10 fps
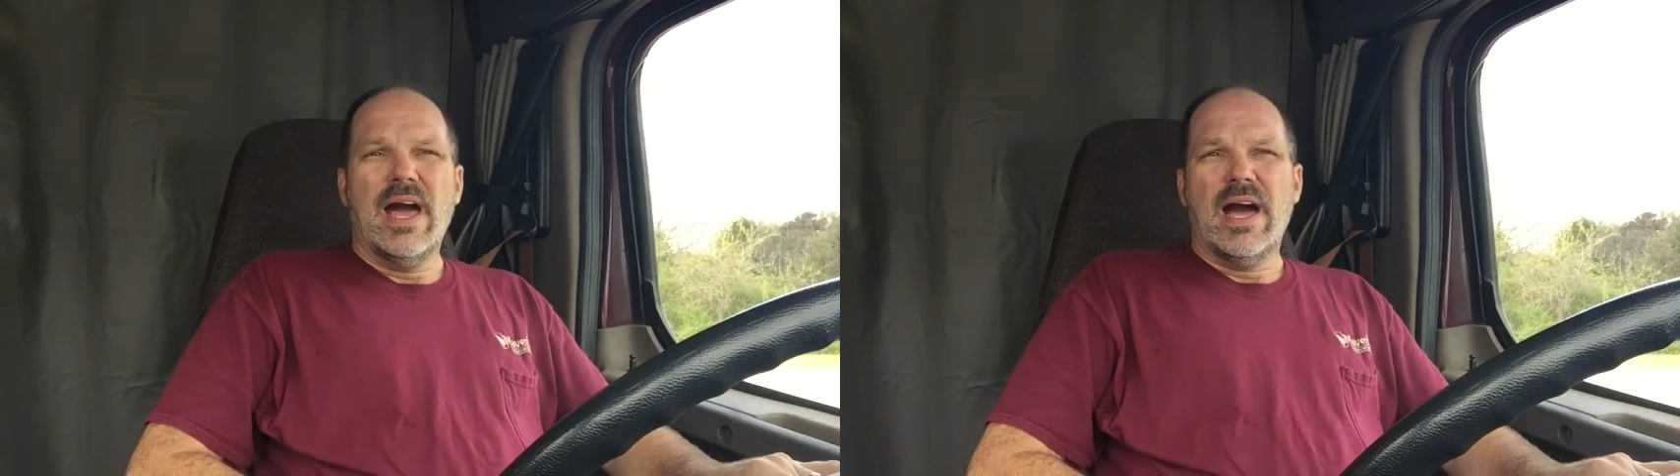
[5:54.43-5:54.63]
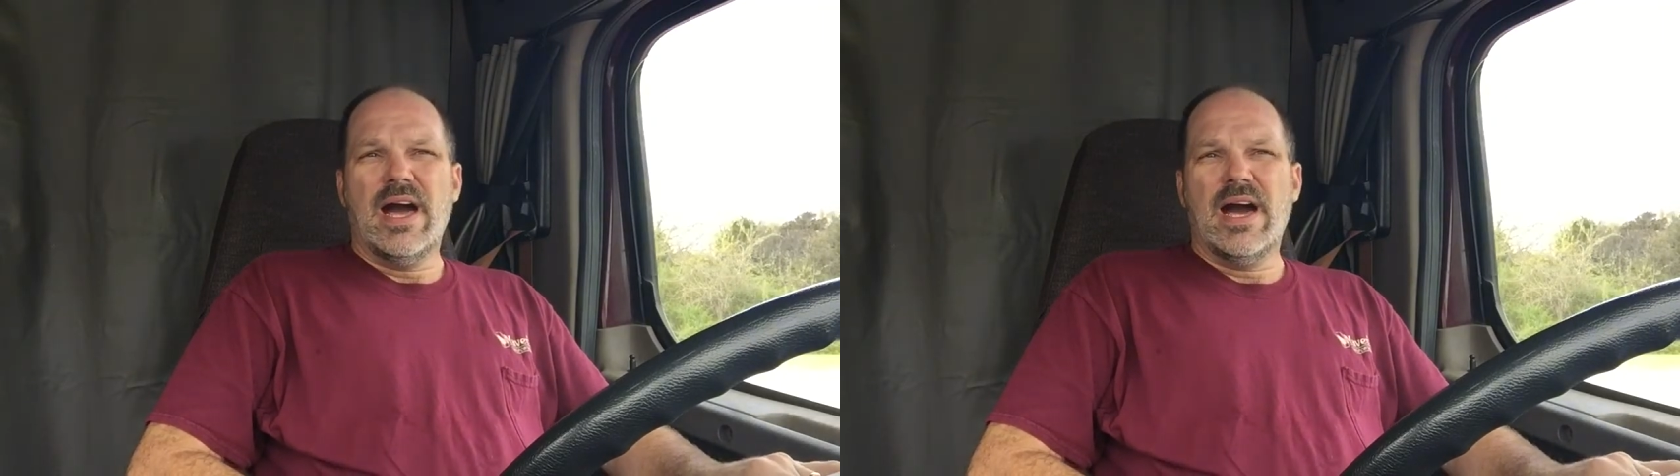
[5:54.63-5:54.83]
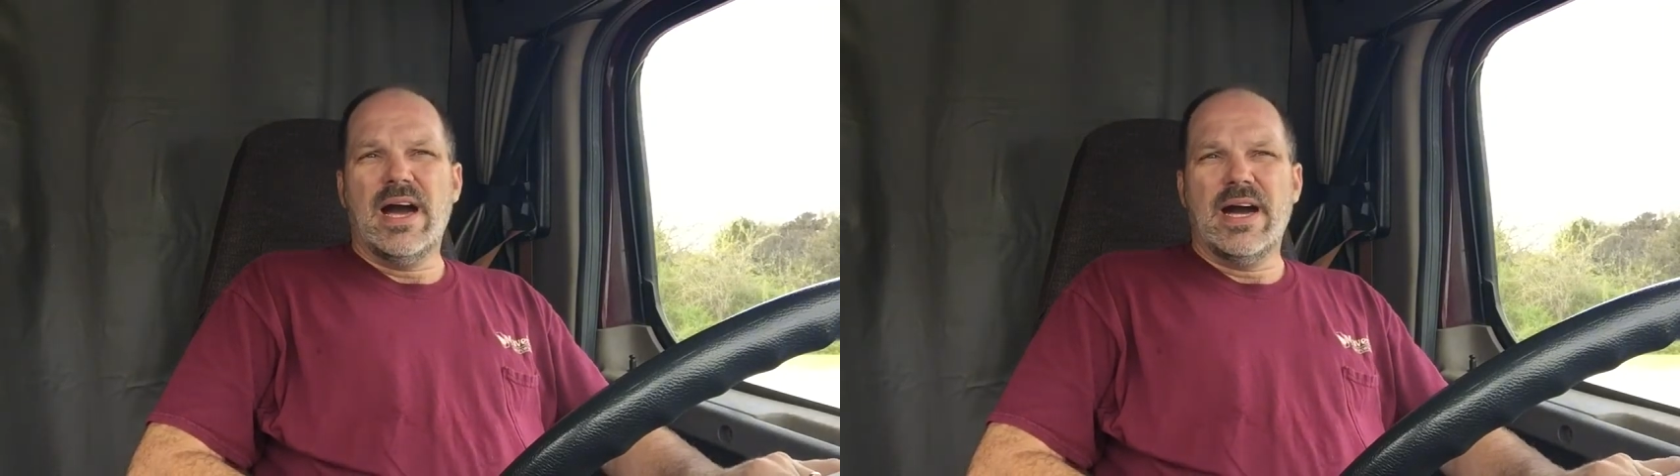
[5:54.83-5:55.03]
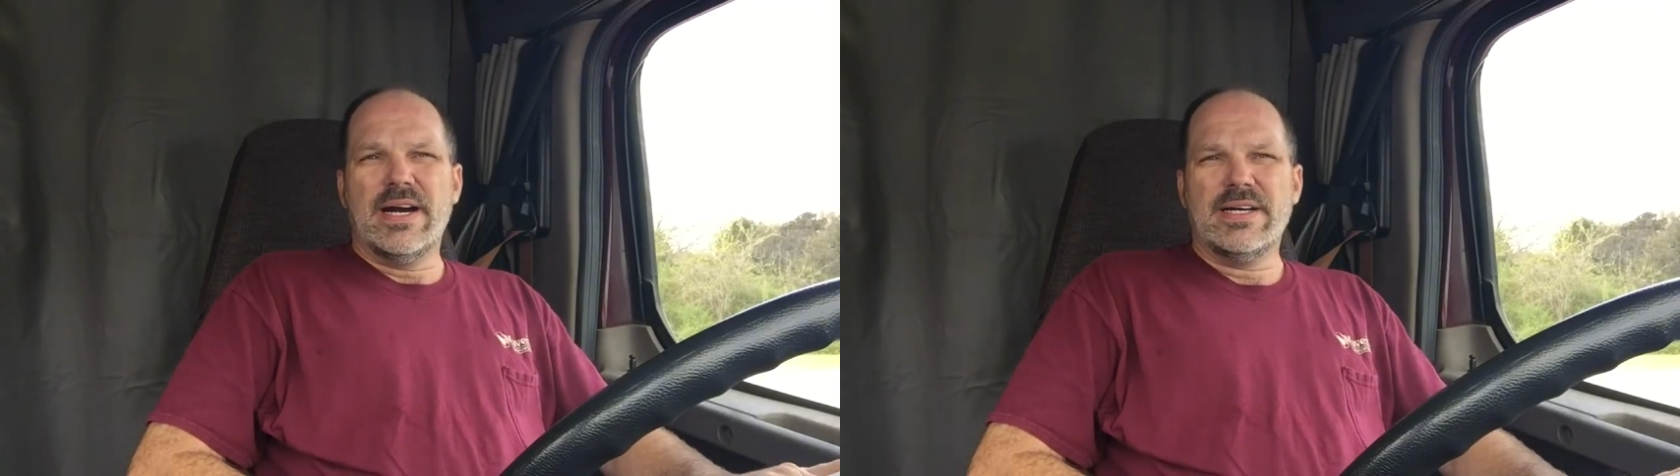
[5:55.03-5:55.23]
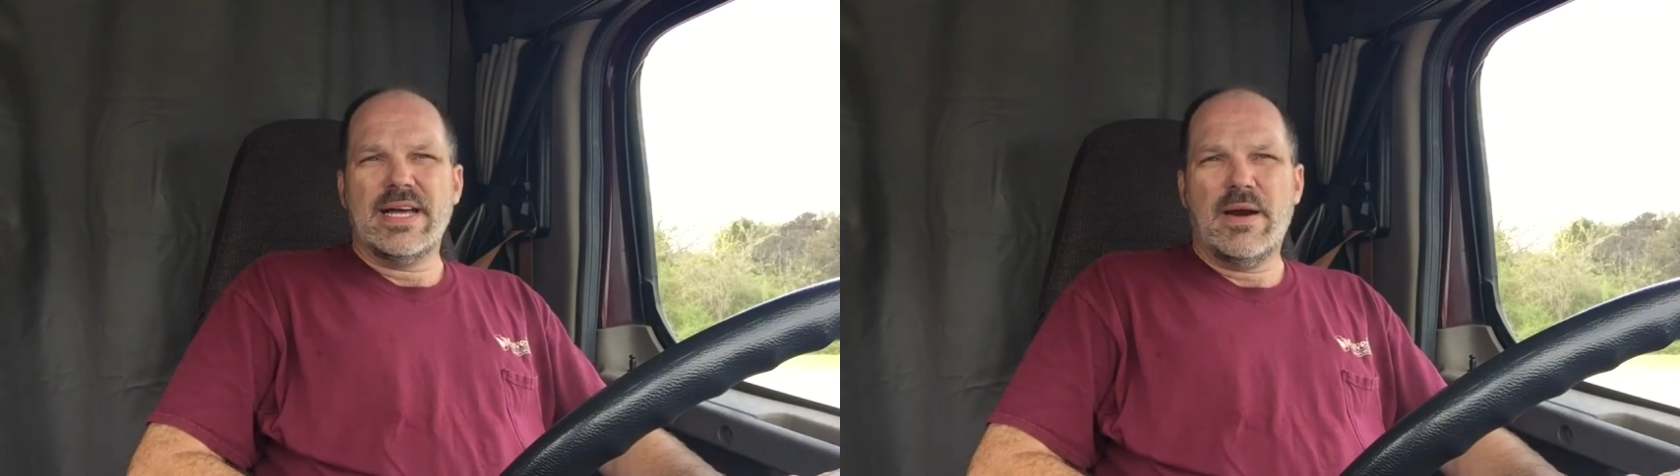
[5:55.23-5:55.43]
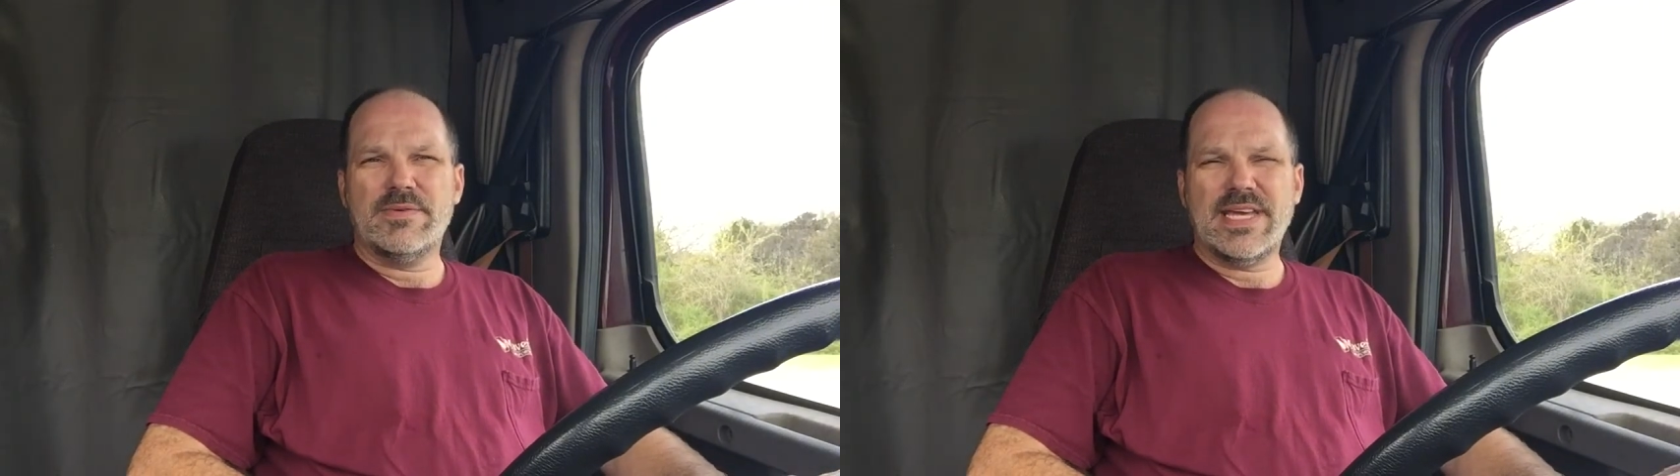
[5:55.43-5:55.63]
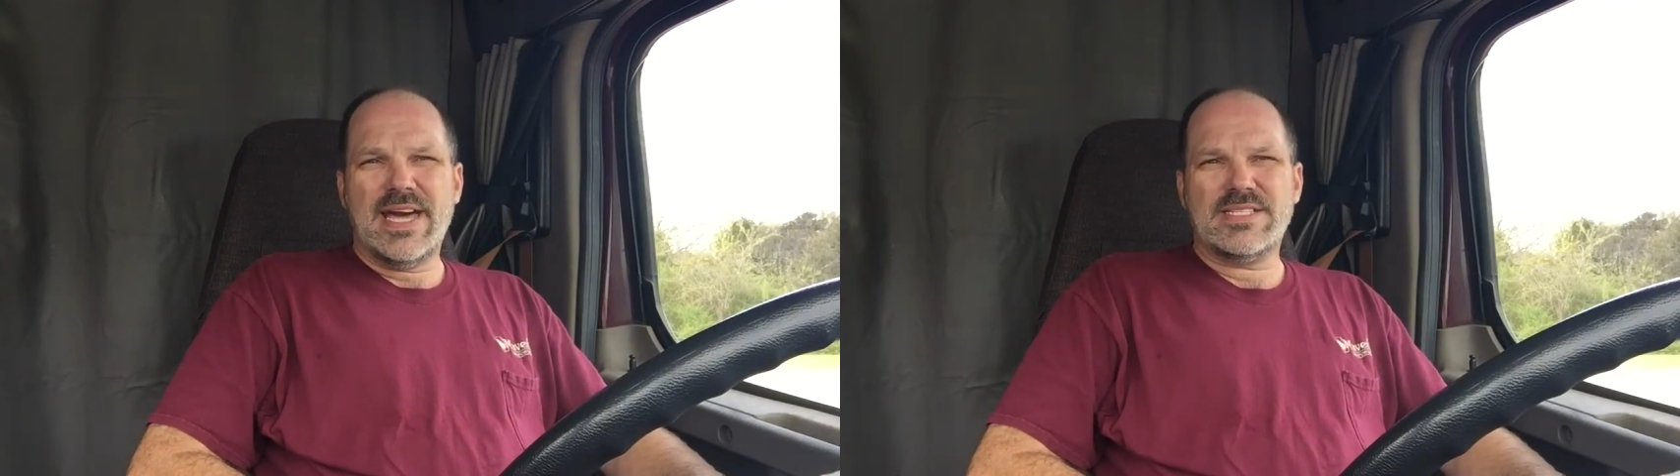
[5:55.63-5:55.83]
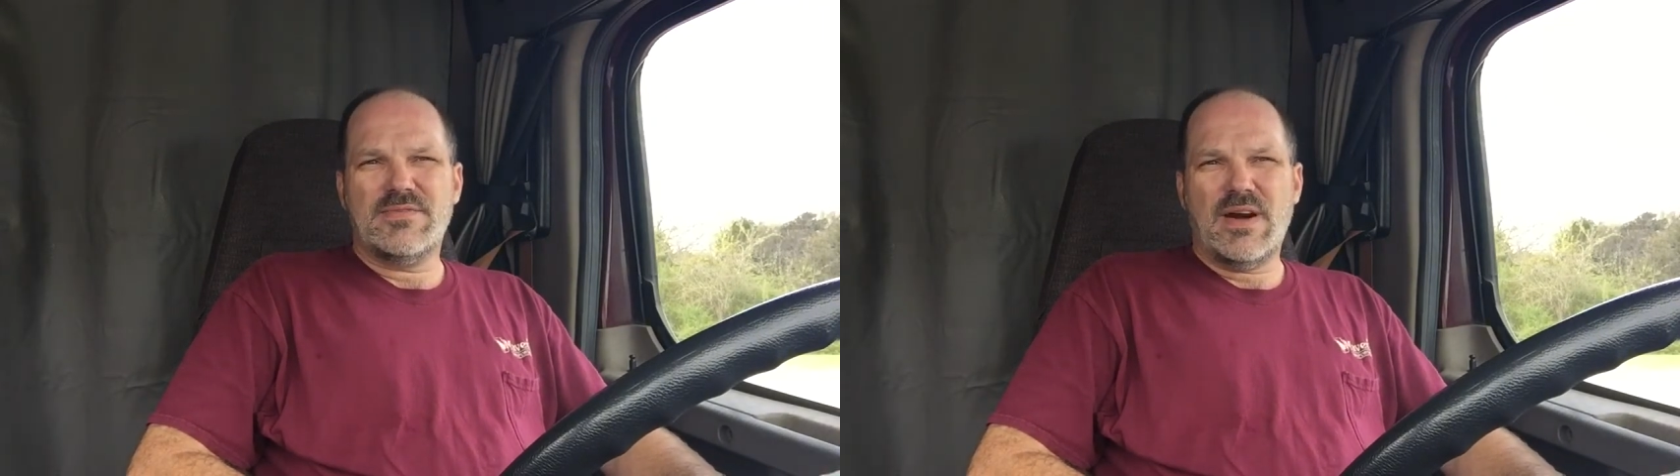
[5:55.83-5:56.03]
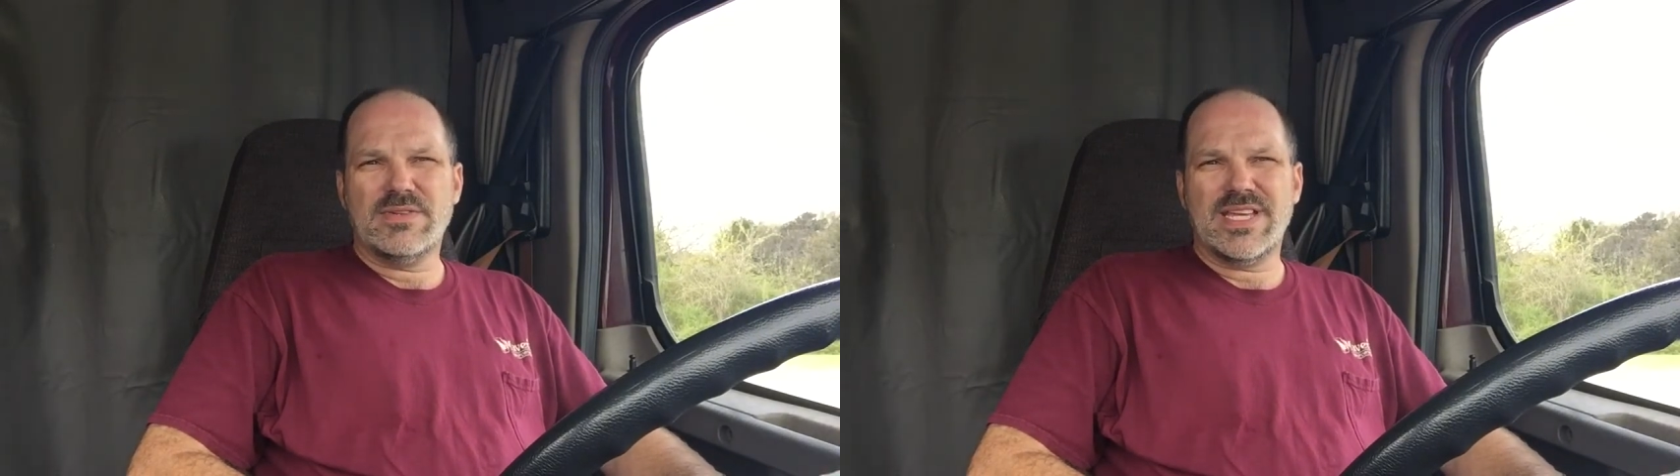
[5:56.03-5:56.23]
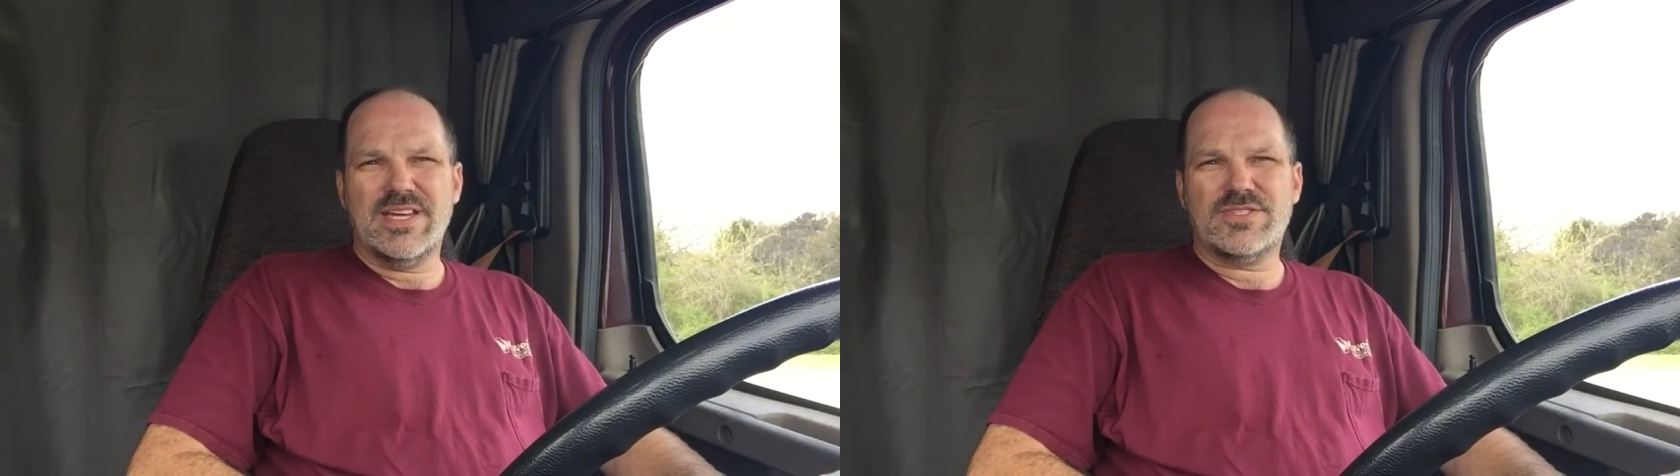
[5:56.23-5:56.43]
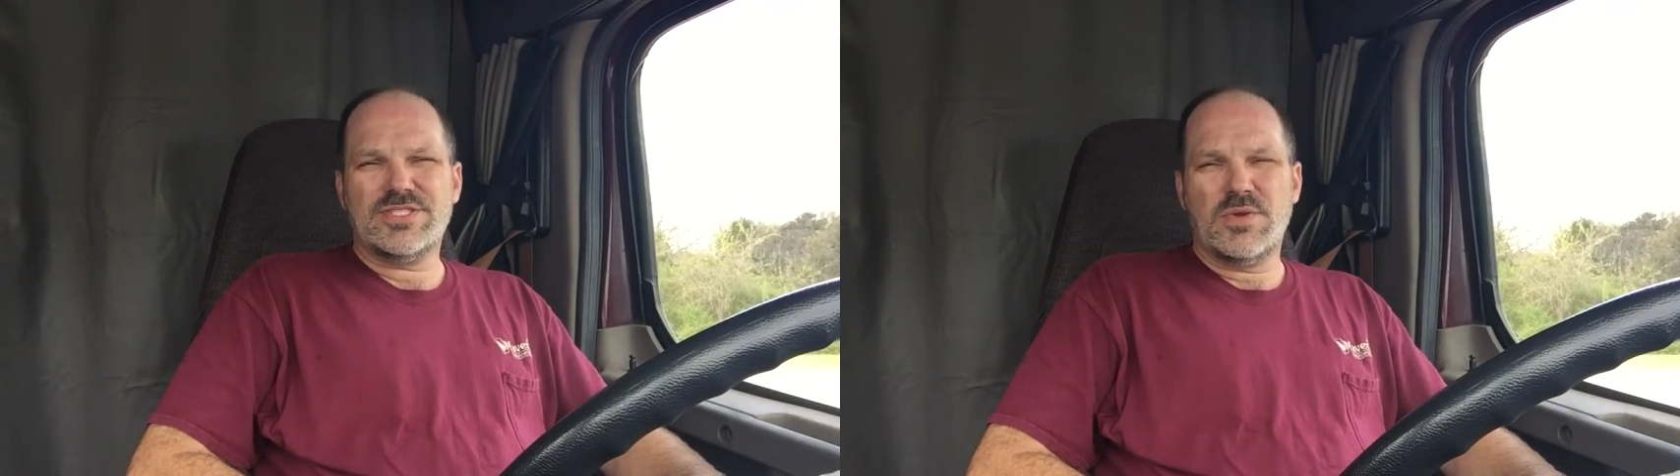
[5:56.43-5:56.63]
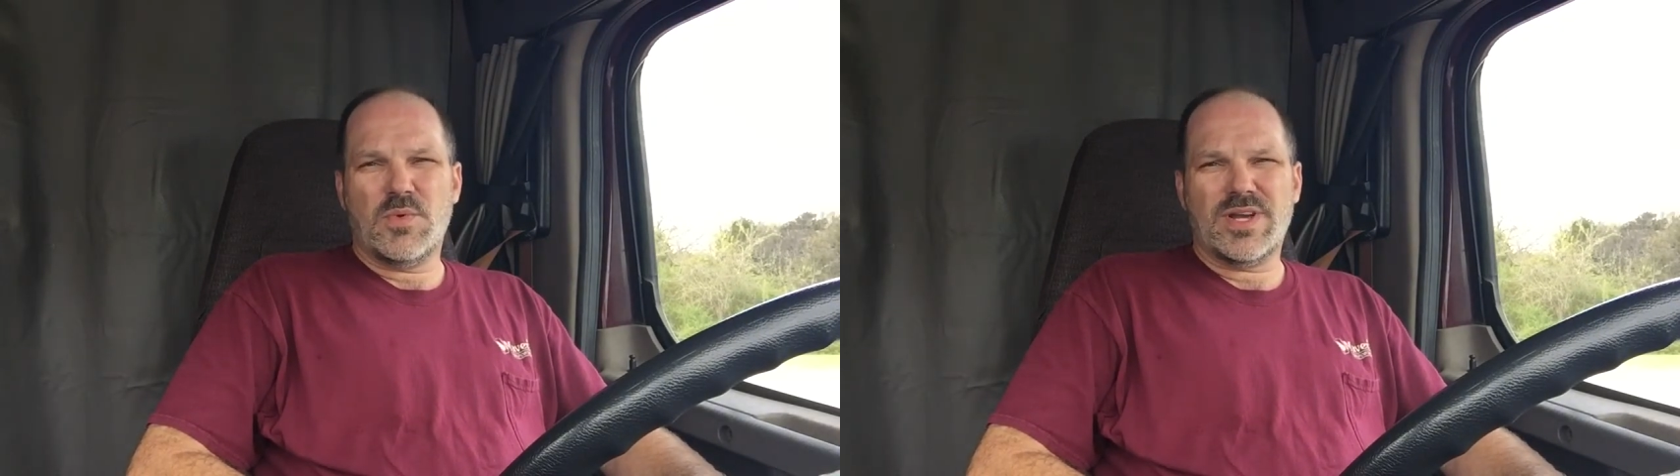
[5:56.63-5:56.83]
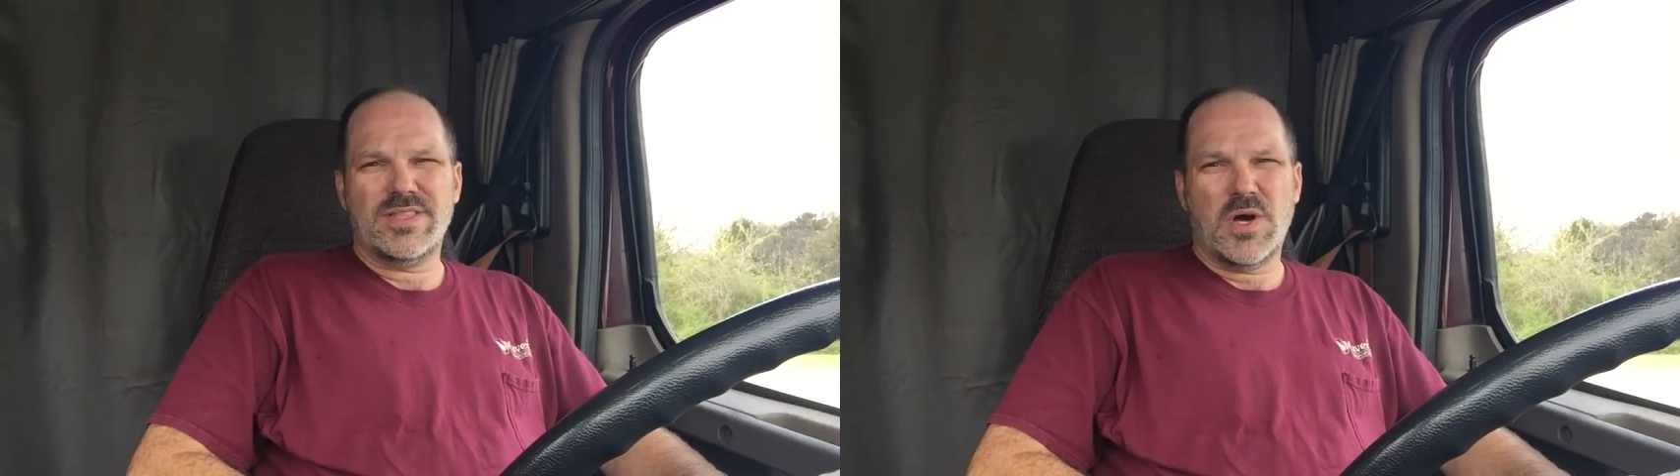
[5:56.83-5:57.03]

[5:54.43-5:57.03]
I was asked if I was interested in working the